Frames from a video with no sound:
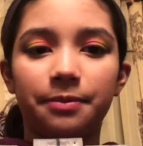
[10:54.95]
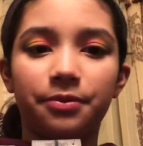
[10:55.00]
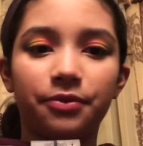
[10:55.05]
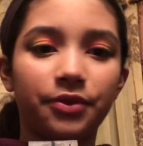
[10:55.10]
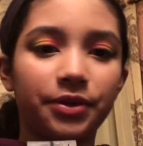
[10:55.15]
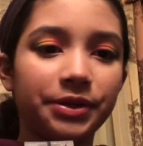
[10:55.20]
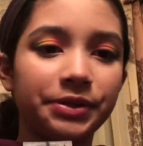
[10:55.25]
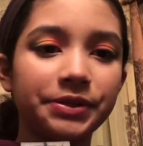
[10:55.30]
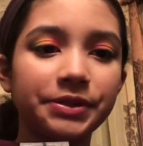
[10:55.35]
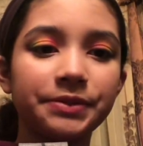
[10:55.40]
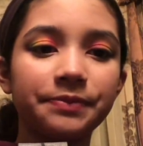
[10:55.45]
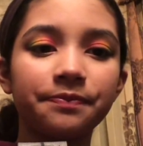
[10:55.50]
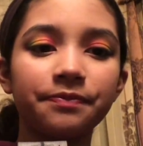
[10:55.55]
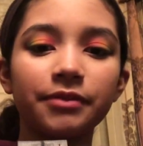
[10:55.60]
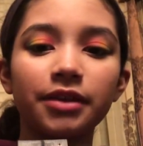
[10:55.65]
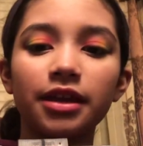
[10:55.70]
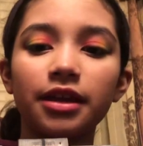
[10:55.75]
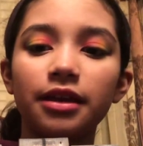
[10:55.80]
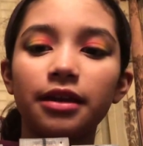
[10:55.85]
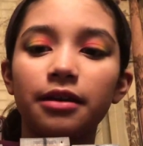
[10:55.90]
oils.
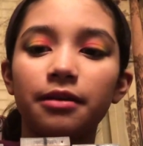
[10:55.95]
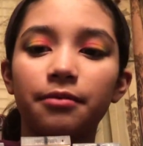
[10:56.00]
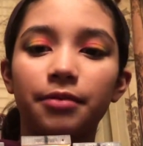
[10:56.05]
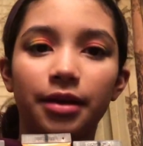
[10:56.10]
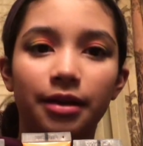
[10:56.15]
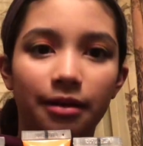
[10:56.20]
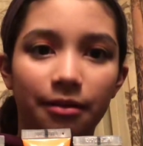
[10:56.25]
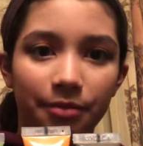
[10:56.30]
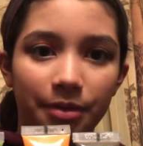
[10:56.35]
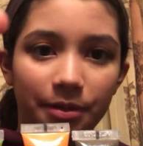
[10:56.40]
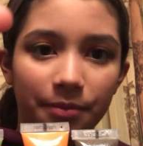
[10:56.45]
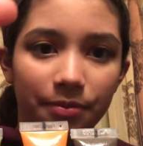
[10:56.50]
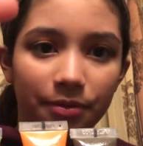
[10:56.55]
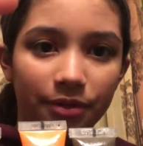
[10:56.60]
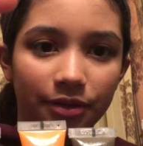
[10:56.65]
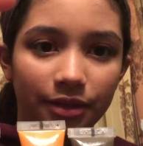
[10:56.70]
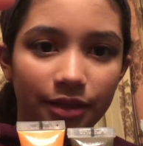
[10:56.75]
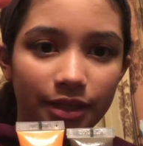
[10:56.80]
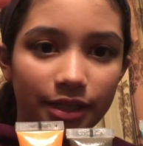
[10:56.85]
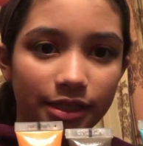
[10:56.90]
But I'm gonna
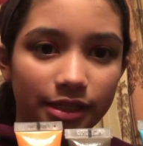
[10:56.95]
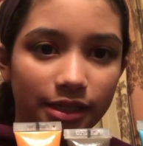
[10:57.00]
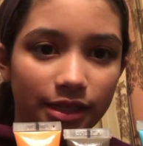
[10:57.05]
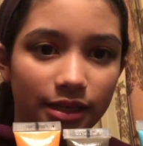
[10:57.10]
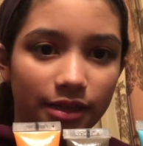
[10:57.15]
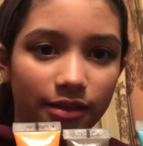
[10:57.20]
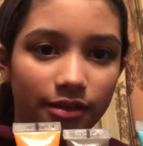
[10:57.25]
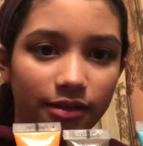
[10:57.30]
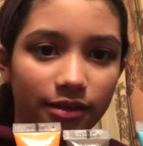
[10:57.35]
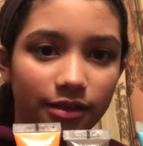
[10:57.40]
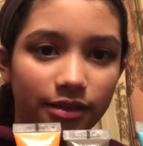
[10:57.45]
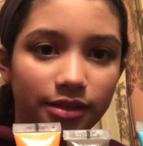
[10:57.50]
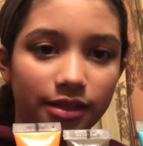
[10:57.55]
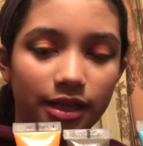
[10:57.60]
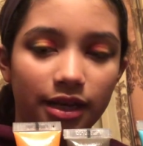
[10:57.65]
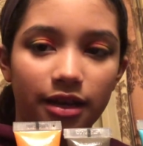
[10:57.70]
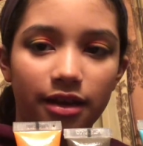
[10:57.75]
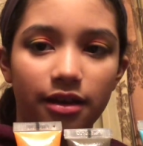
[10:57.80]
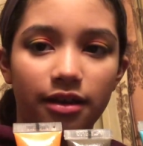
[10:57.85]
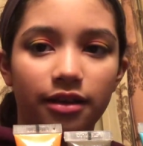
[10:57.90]
put this in. It's
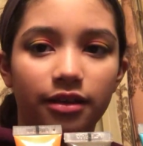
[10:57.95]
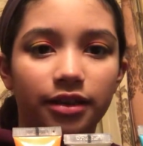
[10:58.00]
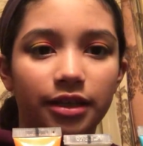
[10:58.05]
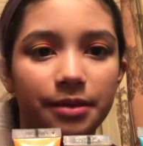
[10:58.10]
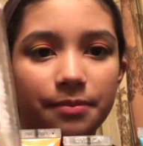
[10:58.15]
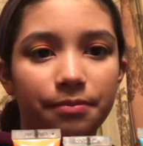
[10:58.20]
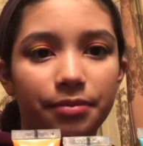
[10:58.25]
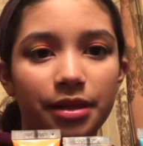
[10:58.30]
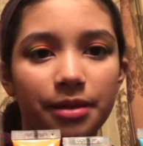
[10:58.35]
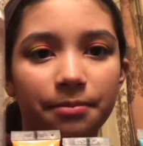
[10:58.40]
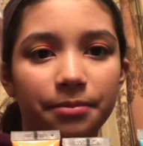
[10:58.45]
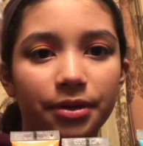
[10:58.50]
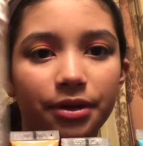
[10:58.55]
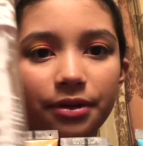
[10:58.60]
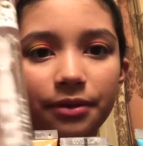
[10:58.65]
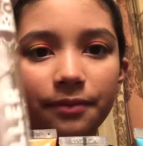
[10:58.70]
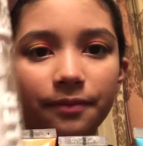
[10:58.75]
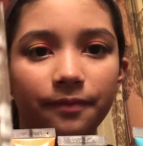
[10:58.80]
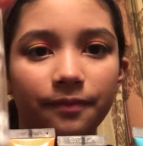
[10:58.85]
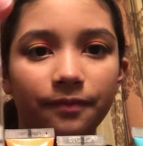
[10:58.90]
like a lip
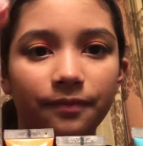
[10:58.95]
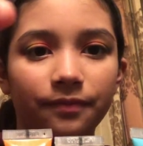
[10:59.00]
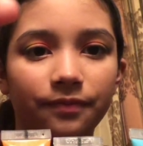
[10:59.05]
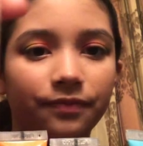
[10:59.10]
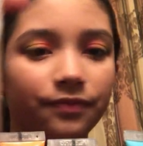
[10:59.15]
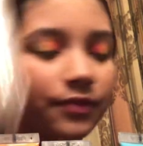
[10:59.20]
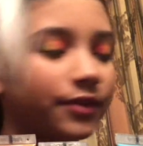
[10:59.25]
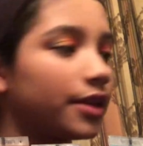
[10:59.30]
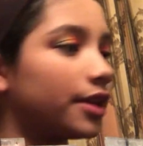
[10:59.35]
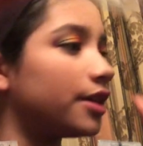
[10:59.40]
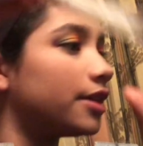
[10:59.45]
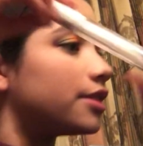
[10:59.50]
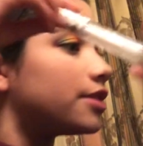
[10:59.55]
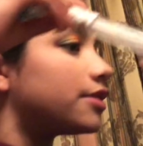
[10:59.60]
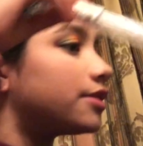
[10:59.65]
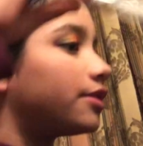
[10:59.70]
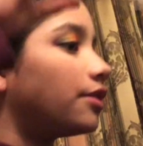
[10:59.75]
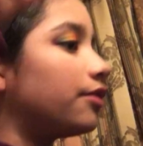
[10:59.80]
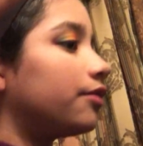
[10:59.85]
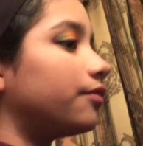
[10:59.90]
plumper.
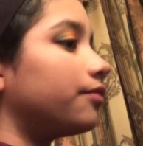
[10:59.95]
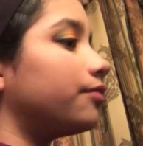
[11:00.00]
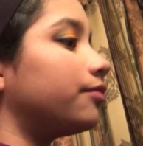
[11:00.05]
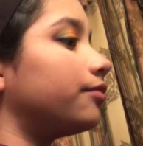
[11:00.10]
So,